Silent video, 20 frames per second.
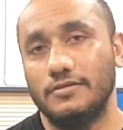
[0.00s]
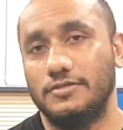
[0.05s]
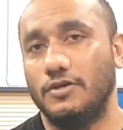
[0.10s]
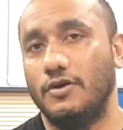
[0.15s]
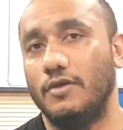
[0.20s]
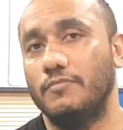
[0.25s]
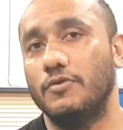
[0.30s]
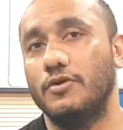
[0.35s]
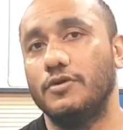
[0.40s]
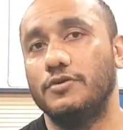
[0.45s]

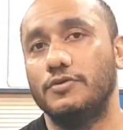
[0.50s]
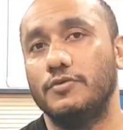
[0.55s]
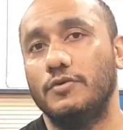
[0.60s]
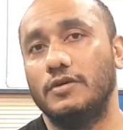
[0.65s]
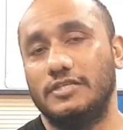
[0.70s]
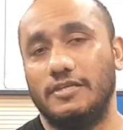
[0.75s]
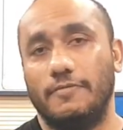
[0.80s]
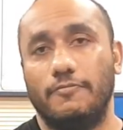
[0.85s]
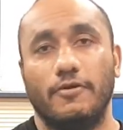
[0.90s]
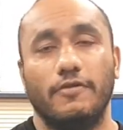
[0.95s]
So I'm going to do
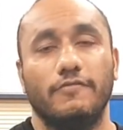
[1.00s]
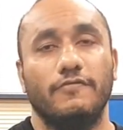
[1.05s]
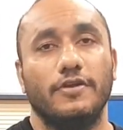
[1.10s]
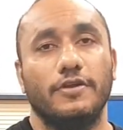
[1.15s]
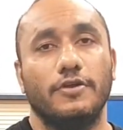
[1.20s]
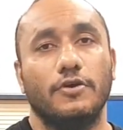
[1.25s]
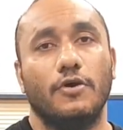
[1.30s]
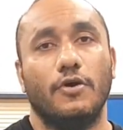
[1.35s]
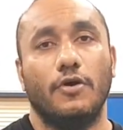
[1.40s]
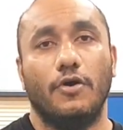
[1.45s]
a separate
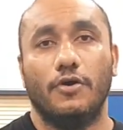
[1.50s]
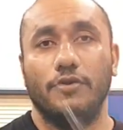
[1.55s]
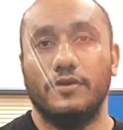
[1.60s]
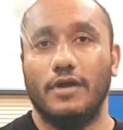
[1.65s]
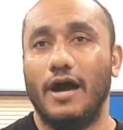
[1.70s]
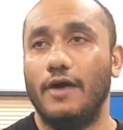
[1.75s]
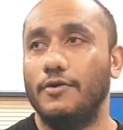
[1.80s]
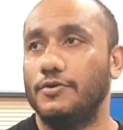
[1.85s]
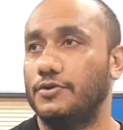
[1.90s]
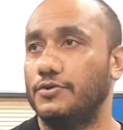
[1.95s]
video on
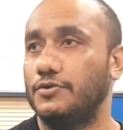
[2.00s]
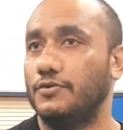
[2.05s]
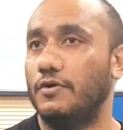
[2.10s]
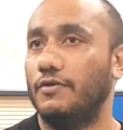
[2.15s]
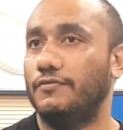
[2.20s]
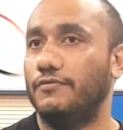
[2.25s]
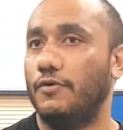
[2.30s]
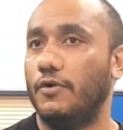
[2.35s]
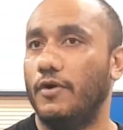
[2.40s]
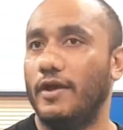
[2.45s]
how to do
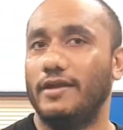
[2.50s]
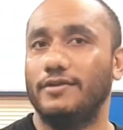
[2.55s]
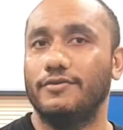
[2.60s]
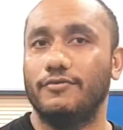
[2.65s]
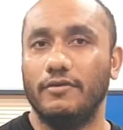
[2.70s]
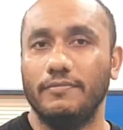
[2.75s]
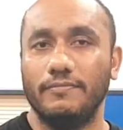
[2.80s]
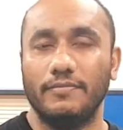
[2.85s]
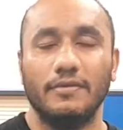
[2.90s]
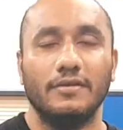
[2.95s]
a forehand
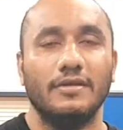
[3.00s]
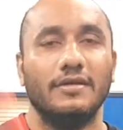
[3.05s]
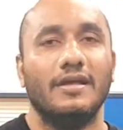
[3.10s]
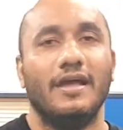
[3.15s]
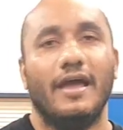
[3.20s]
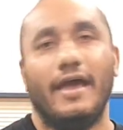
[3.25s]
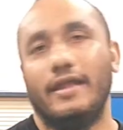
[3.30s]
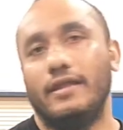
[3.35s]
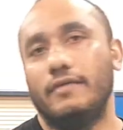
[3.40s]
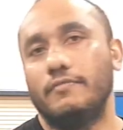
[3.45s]
grip
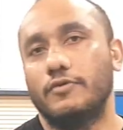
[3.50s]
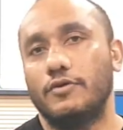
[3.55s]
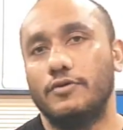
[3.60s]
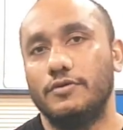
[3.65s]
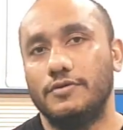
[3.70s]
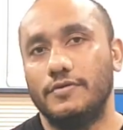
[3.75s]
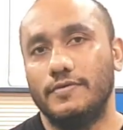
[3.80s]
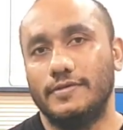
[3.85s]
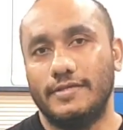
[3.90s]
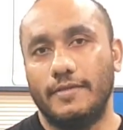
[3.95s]
and I'm going
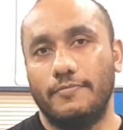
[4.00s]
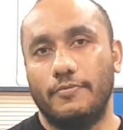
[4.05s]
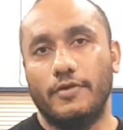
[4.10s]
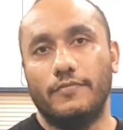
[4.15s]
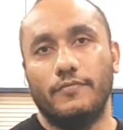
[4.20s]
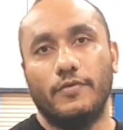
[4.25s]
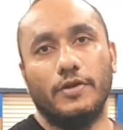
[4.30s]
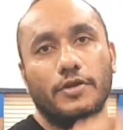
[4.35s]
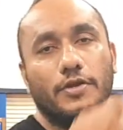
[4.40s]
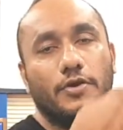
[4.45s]
to do a
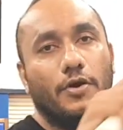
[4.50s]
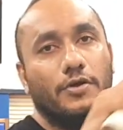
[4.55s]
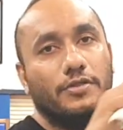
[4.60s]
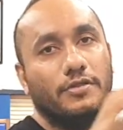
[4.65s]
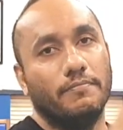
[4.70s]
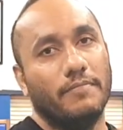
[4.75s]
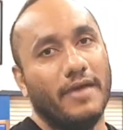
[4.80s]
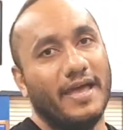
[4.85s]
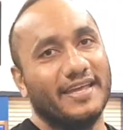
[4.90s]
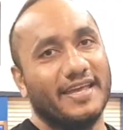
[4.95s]
separate video on
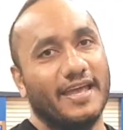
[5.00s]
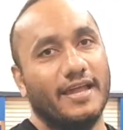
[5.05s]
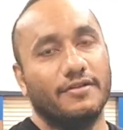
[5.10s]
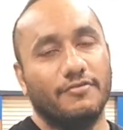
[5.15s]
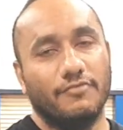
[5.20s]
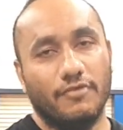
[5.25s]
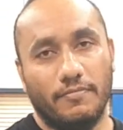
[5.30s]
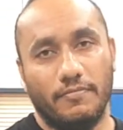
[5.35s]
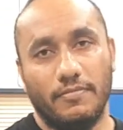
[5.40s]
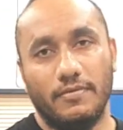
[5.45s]
the
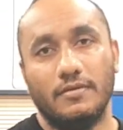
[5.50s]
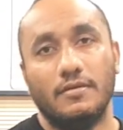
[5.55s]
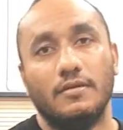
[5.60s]
backhand grip.